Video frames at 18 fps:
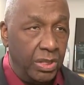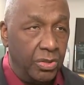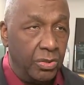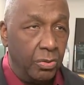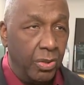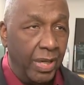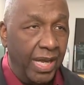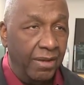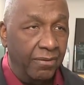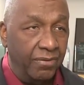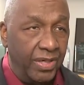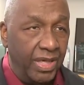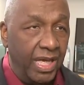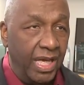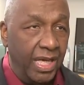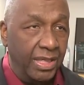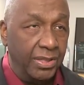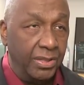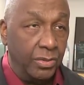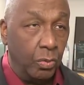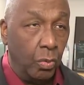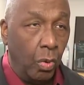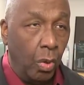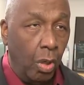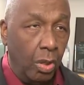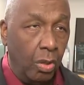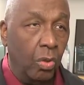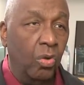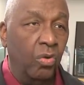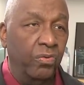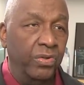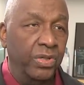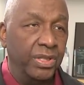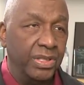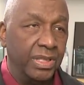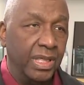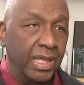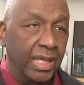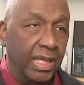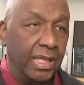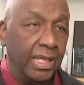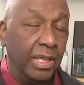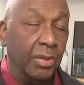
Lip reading: to have done, to walk over and to hug